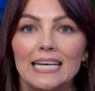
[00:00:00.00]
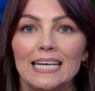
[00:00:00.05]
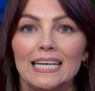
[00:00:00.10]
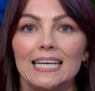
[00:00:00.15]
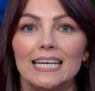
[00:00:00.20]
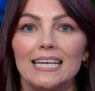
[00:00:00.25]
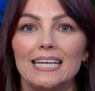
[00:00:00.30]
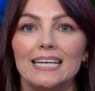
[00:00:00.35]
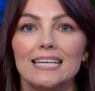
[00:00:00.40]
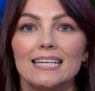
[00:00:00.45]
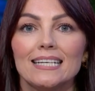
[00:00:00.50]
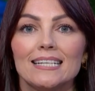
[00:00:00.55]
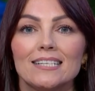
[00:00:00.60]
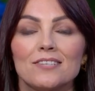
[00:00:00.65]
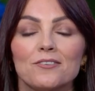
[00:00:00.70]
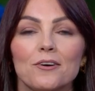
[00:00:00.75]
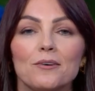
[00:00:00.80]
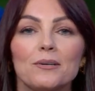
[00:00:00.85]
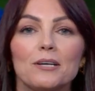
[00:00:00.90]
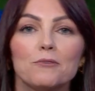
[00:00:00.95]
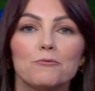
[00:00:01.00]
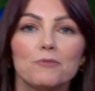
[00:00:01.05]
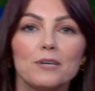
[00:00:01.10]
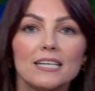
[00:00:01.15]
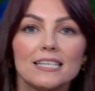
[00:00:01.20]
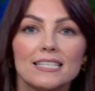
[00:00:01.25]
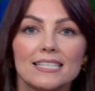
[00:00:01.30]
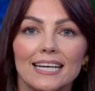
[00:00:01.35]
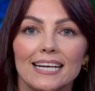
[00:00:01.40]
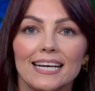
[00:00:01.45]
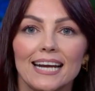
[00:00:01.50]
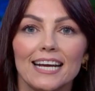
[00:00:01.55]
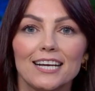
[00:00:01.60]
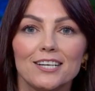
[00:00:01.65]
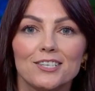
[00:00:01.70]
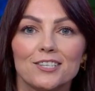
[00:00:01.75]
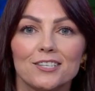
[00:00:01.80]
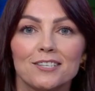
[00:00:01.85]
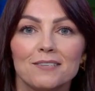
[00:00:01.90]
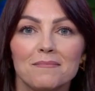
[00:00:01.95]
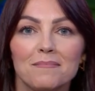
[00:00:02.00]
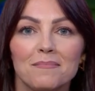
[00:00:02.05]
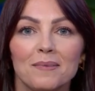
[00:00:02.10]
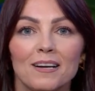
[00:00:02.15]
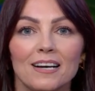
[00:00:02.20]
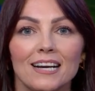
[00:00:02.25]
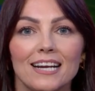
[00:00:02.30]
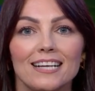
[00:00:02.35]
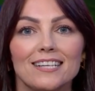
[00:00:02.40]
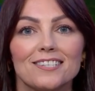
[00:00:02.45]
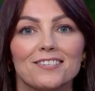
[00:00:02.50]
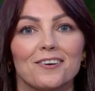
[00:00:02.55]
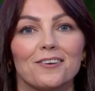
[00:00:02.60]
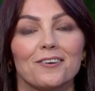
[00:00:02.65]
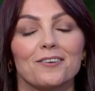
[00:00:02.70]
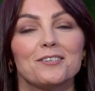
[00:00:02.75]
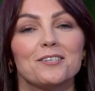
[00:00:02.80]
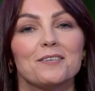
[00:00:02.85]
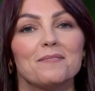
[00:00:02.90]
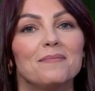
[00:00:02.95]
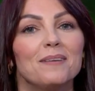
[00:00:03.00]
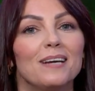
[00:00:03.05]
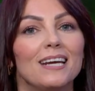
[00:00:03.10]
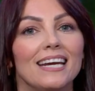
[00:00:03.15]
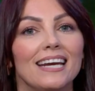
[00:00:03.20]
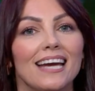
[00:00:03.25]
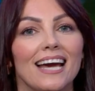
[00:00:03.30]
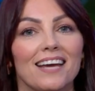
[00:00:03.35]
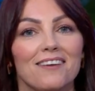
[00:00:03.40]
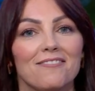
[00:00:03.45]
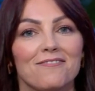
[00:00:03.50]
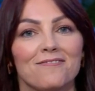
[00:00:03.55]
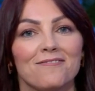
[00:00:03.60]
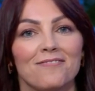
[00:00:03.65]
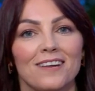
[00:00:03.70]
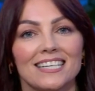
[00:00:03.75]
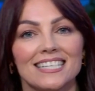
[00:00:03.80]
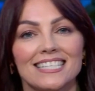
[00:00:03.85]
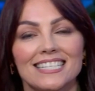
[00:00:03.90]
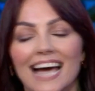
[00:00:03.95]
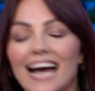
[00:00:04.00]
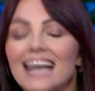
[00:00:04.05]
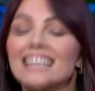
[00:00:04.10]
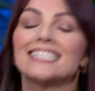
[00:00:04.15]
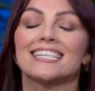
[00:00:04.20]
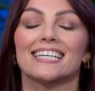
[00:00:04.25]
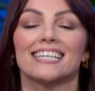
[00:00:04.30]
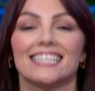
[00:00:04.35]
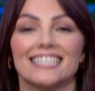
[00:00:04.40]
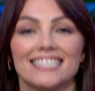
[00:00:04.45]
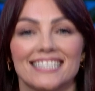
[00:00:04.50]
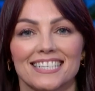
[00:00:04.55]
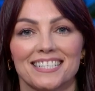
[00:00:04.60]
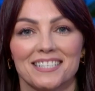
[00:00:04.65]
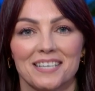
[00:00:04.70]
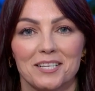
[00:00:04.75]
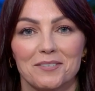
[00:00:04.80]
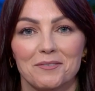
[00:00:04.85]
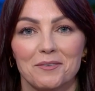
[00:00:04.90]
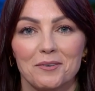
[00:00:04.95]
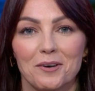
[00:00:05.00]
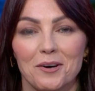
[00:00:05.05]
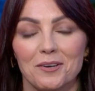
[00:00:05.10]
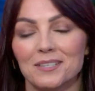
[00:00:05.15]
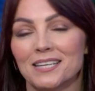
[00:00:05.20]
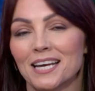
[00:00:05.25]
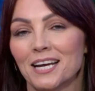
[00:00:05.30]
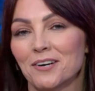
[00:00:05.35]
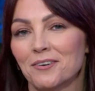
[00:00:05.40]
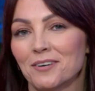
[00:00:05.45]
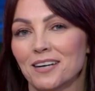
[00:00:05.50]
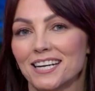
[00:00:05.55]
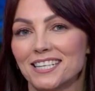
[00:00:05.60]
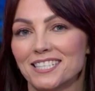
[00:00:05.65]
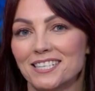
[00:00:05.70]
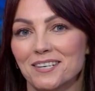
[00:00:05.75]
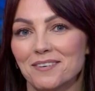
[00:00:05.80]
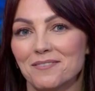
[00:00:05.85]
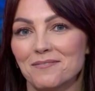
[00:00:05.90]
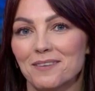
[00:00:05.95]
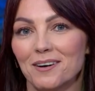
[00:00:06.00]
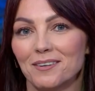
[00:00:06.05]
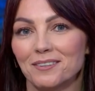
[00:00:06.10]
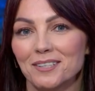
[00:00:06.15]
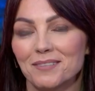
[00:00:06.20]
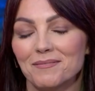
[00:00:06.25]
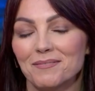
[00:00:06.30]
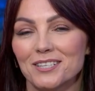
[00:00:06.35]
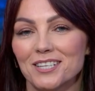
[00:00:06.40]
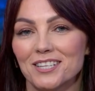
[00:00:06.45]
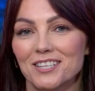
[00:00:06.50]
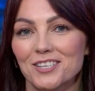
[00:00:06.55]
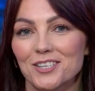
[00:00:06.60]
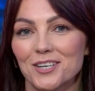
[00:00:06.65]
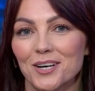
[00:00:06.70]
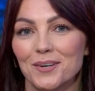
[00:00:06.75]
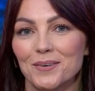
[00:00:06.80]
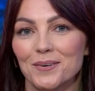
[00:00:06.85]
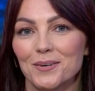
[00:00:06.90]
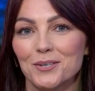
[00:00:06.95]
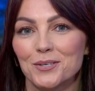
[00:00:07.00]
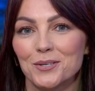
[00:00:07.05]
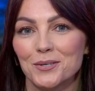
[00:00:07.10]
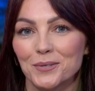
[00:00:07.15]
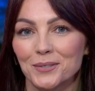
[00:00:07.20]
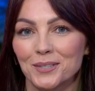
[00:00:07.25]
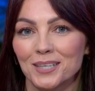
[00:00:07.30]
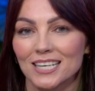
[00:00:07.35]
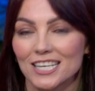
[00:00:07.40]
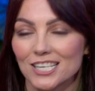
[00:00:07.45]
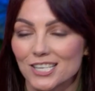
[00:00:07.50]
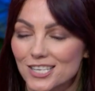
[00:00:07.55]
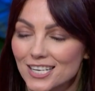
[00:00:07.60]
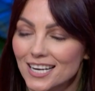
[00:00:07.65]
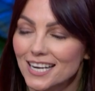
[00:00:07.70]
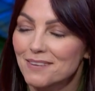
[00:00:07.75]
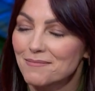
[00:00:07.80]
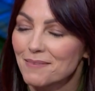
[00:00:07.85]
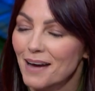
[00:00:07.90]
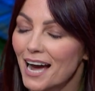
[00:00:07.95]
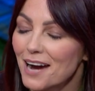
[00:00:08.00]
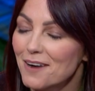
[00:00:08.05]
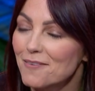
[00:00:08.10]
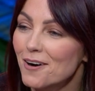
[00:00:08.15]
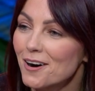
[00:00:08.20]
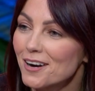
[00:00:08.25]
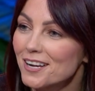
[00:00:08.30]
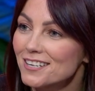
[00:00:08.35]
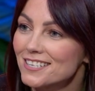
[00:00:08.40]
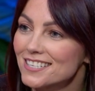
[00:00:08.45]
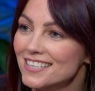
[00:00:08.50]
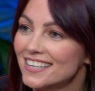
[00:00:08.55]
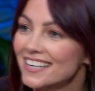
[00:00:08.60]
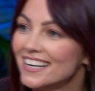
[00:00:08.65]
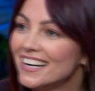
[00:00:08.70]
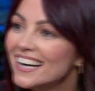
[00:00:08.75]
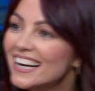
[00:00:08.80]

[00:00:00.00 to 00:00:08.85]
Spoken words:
He is not only a real estate agent, but he's gone on to be a fantastically successful content creator. Welcome to the show, Jordan Hisham. How are you, sir?